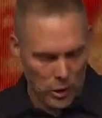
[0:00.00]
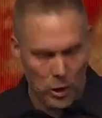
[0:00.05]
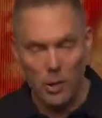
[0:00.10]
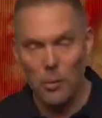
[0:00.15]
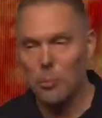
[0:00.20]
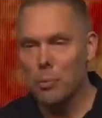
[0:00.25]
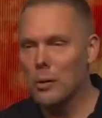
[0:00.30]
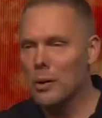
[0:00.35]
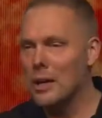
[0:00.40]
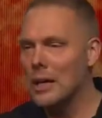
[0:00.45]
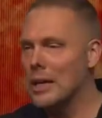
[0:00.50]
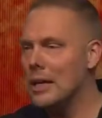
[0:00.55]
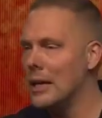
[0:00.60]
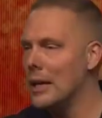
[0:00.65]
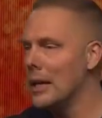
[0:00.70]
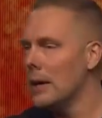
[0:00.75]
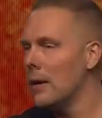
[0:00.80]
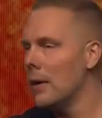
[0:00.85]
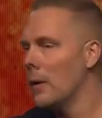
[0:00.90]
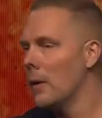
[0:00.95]
they're
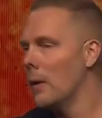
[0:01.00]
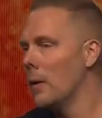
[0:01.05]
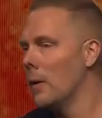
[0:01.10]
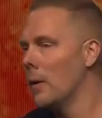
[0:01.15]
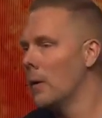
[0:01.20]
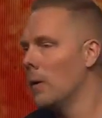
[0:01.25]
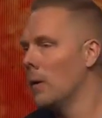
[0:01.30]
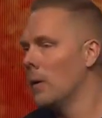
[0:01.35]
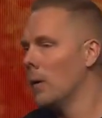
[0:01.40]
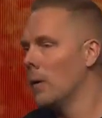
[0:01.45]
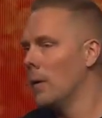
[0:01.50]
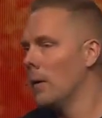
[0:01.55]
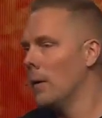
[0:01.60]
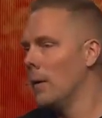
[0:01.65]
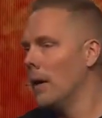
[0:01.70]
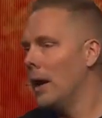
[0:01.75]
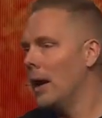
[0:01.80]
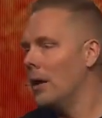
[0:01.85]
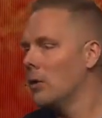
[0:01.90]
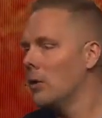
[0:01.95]
complaining,
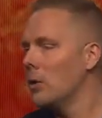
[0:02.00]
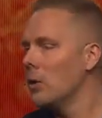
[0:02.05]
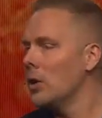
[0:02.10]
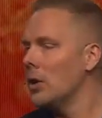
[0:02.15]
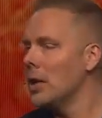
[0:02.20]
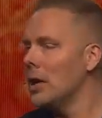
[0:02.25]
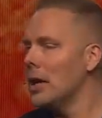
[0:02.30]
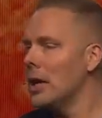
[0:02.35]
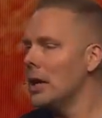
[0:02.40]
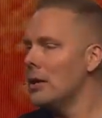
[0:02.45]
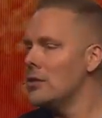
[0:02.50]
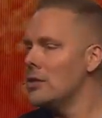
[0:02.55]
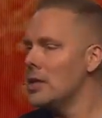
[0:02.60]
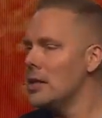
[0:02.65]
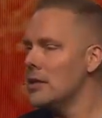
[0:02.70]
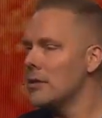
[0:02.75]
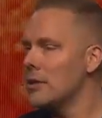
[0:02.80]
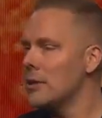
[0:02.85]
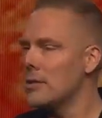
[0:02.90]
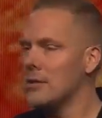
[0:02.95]
and they're looking at
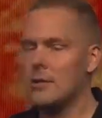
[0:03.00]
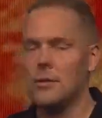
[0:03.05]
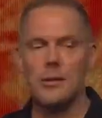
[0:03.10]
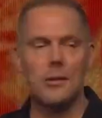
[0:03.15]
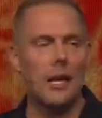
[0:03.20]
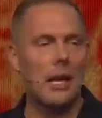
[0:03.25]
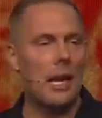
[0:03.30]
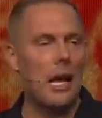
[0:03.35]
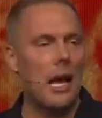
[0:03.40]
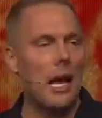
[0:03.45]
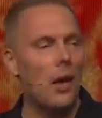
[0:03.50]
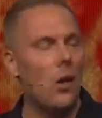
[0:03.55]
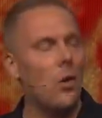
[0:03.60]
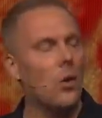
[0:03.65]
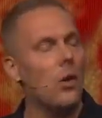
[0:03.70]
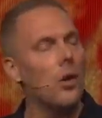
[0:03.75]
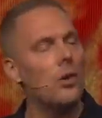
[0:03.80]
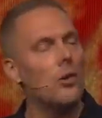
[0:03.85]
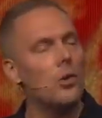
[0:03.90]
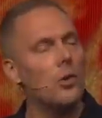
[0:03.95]
Jesus and saying, how
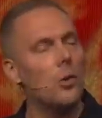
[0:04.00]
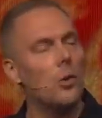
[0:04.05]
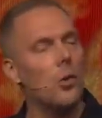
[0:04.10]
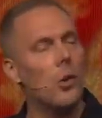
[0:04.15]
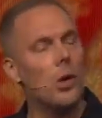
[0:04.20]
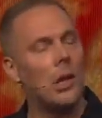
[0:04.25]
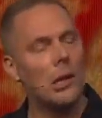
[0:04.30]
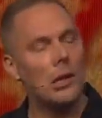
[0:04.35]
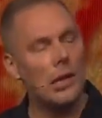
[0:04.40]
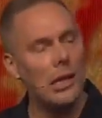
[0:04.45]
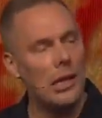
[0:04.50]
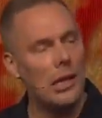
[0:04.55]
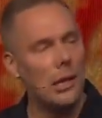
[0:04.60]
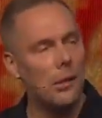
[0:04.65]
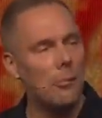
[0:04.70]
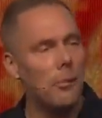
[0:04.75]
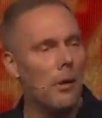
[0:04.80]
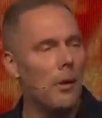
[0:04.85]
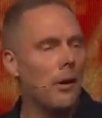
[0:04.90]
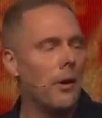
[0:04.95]
could you
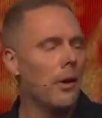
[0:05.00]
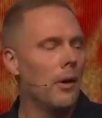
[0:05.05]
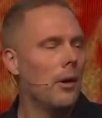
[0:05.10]
claim